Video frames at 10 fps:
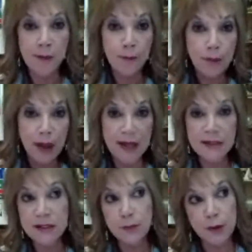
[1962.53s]

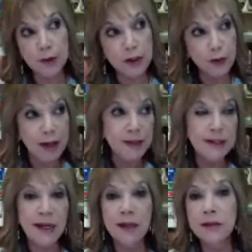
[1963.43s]
passive, whether it's
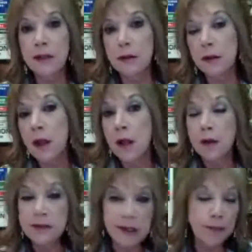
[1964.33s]
transcendental,
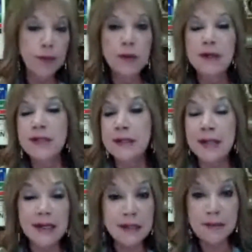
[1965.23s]
Zen it
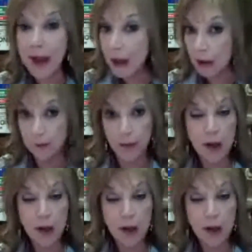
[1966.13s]
doesn't matter.